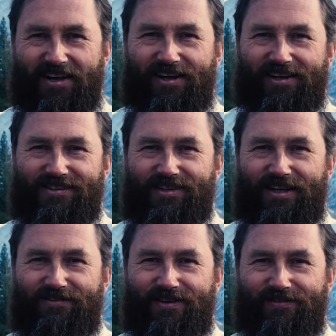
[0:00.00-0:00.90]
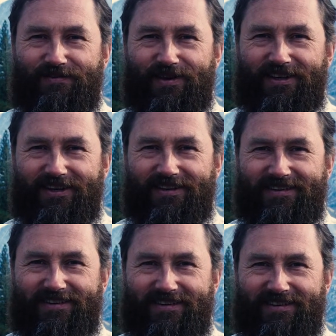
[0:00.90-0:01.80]
Lots of love, everybody.
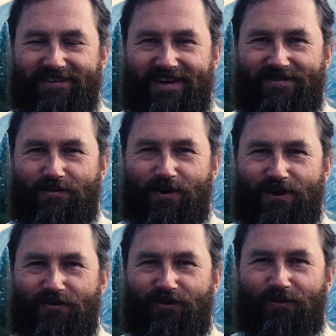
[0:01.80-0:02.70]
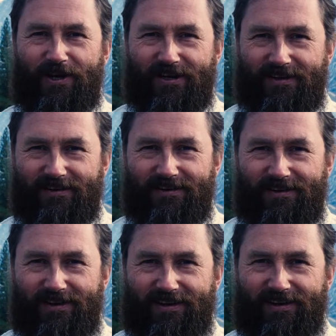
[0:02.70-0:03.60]
Have a wonderful weekend,
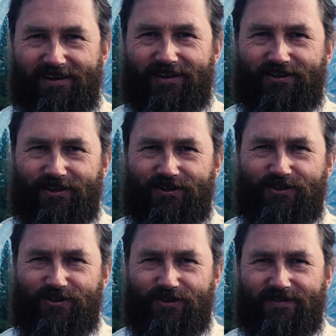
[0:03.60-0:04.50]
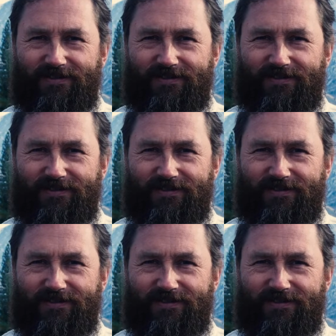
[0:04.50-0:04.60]
and I'll talk to you soon.